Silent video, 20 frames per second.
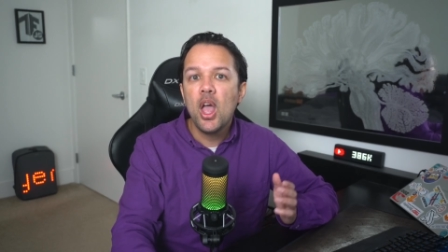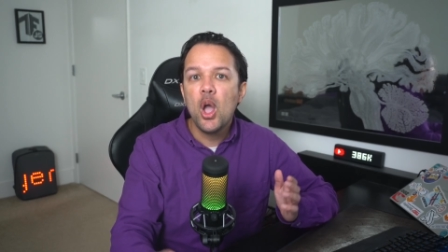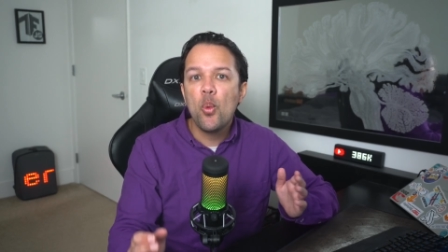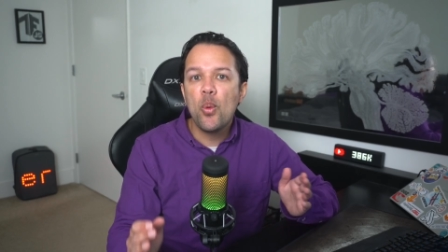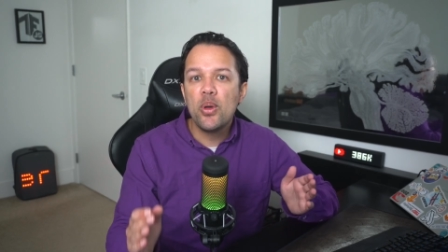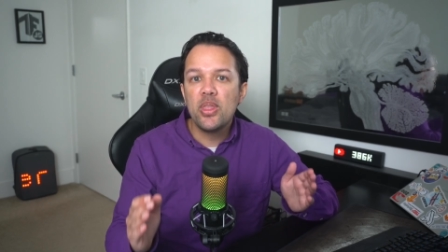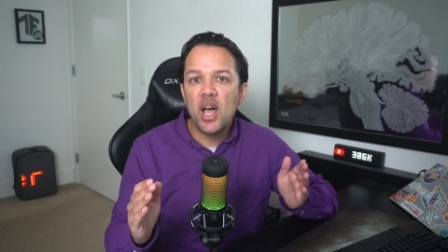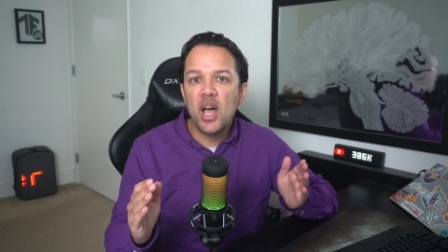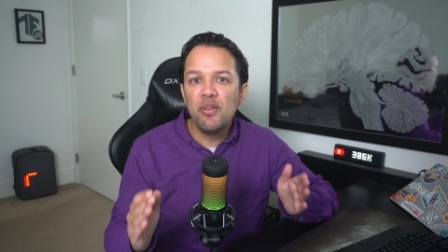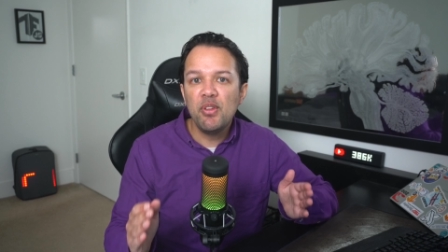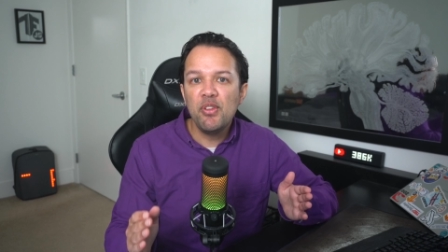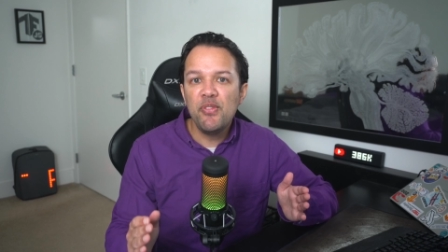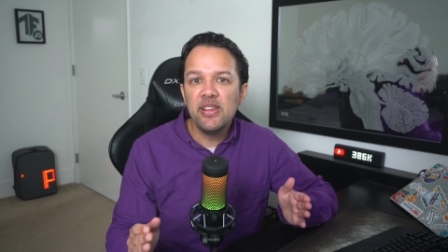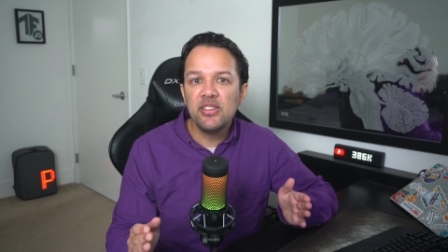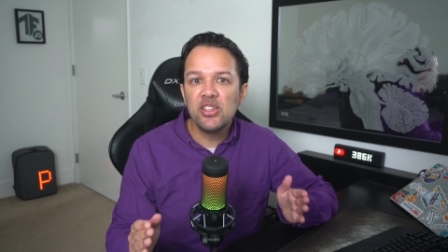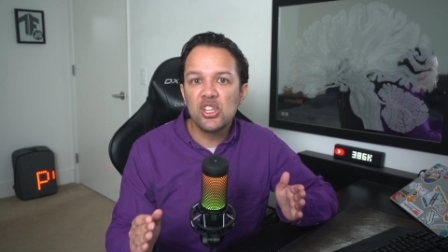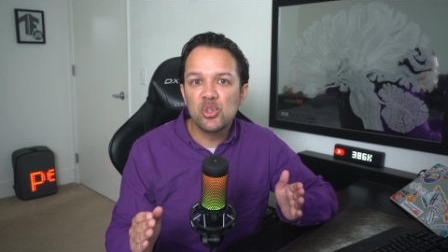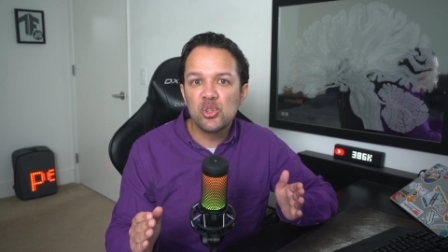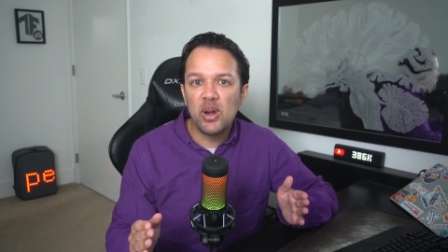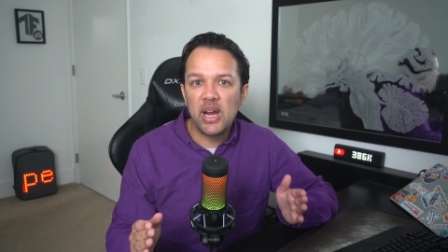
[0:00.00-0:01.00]
One other thing
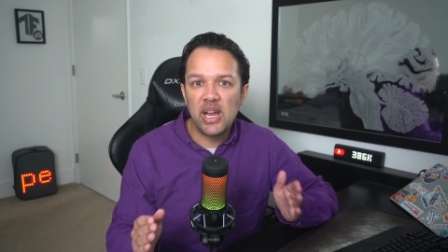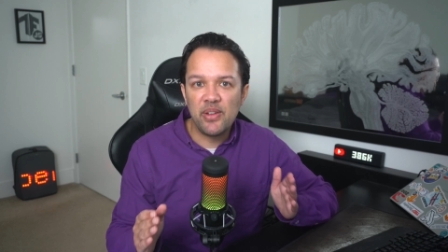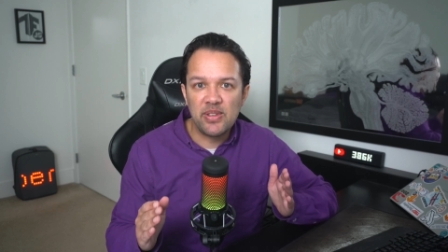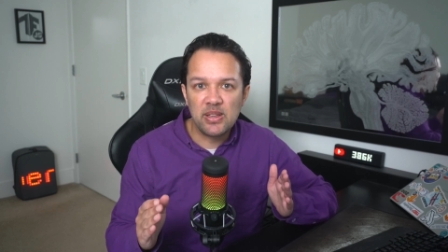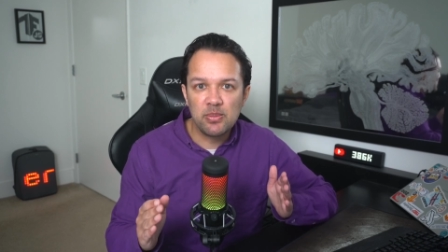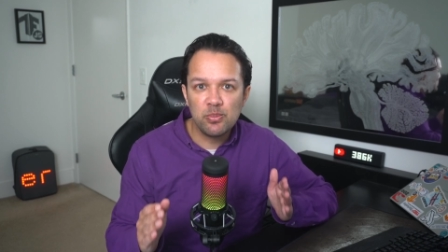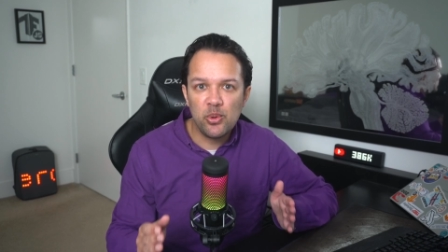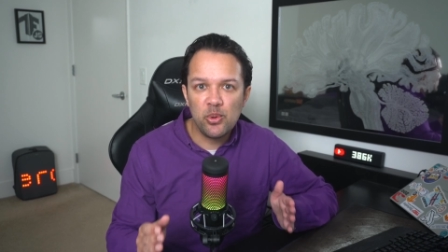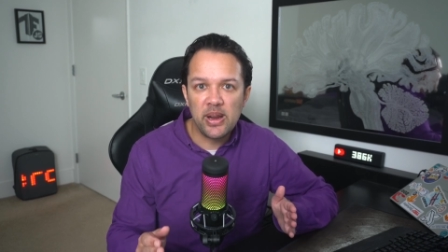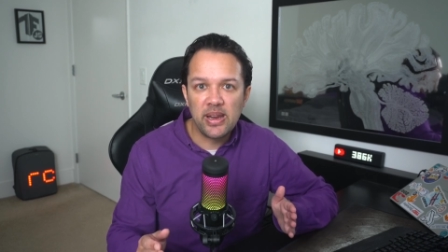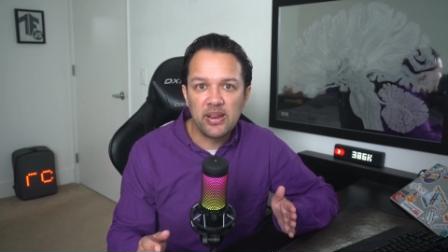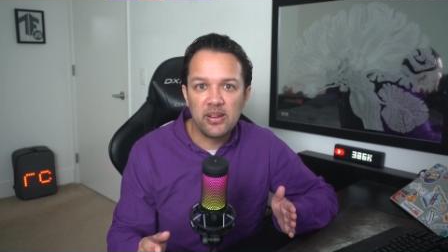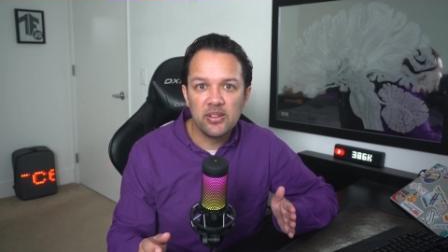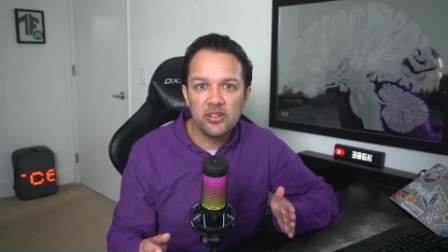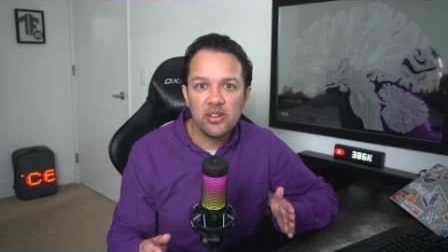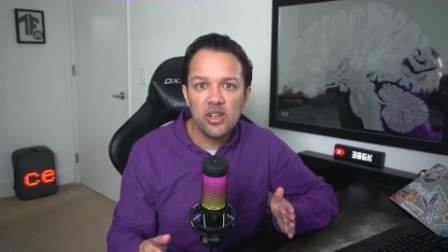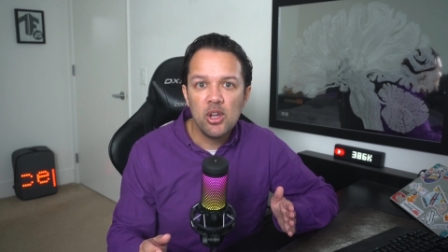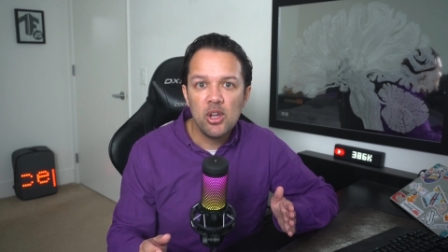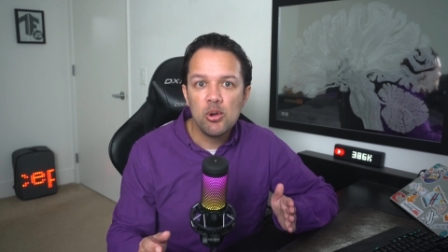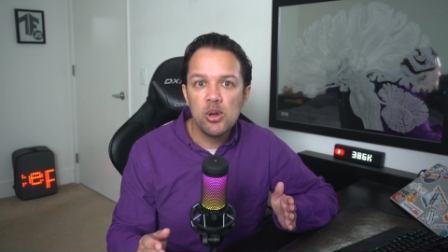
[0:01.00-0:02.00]
to try at this
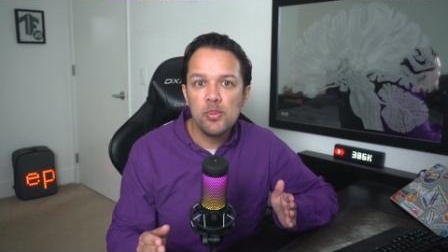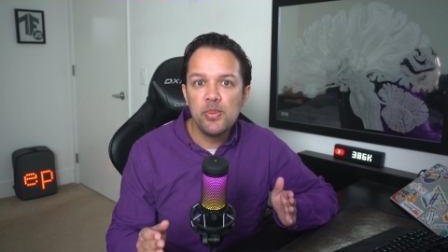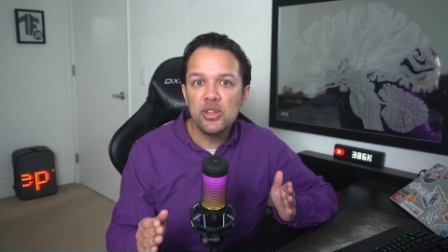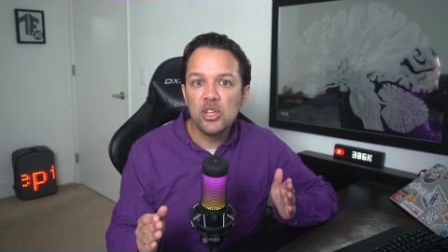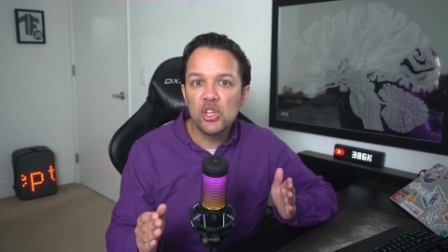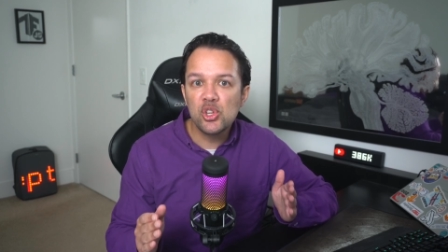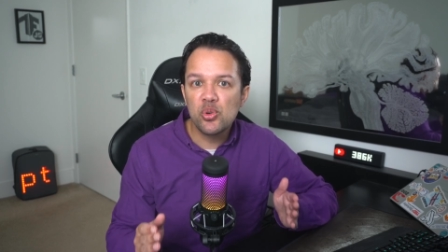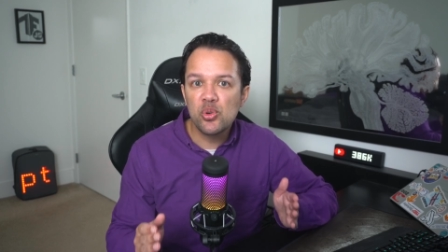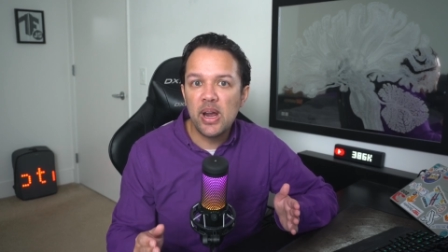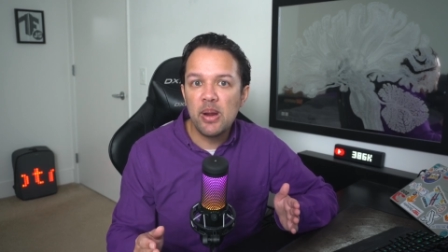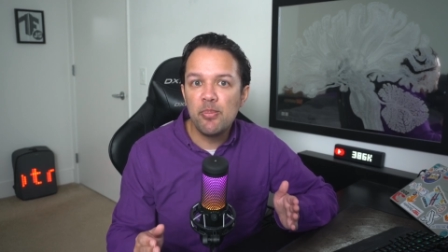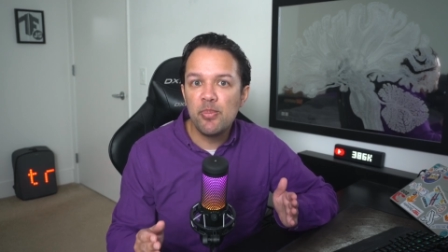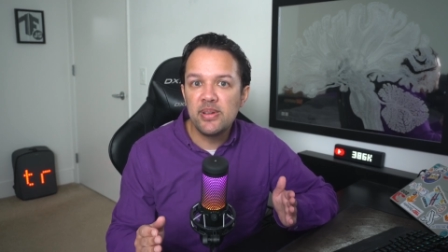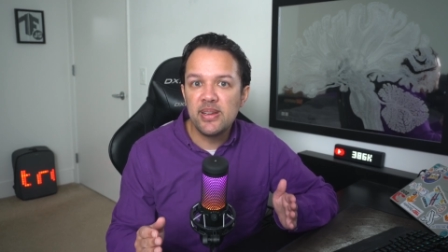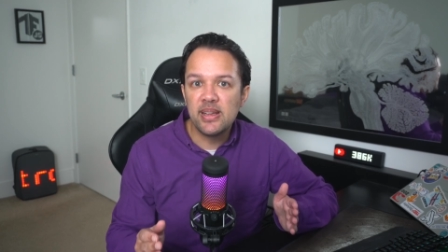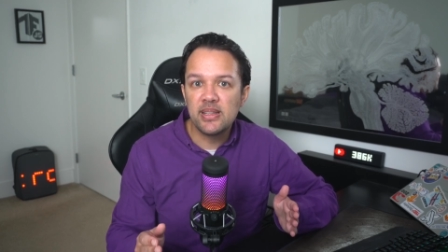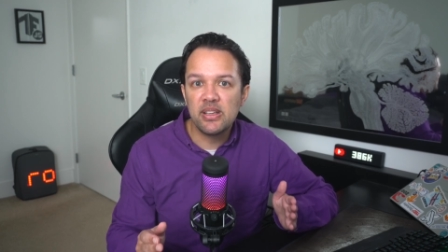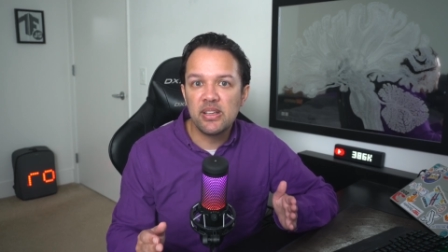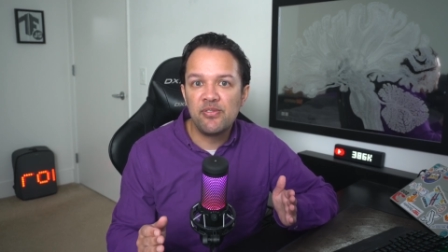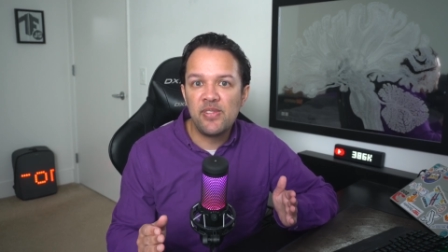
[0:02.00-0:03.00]
point would be to try and
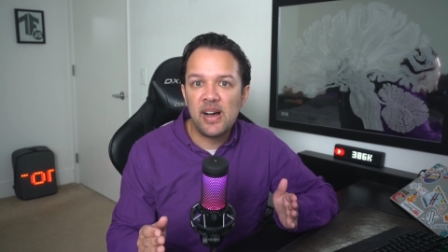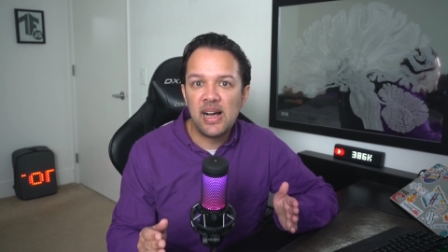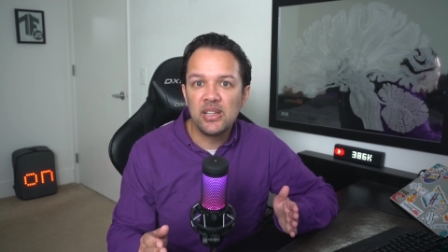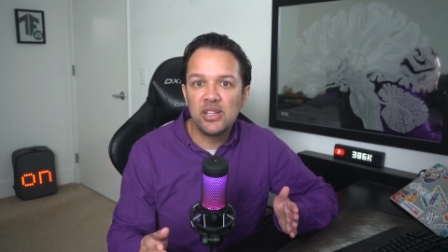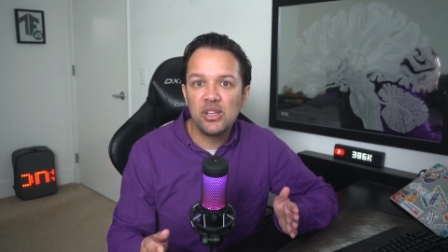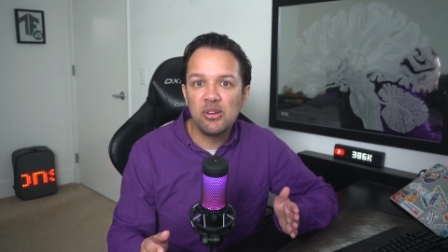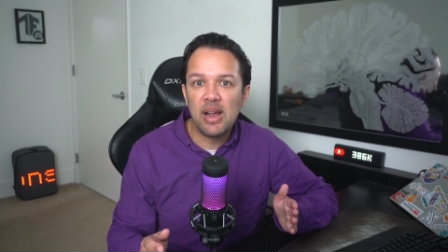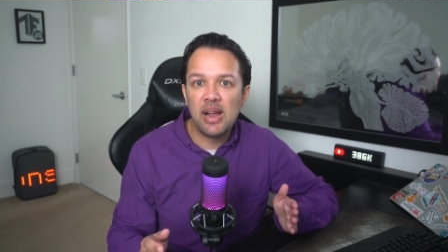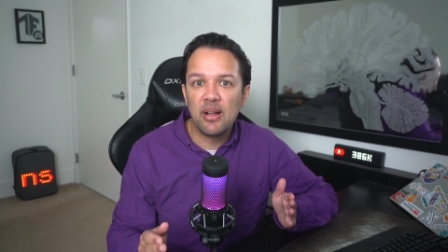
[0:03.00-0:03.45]
predict a value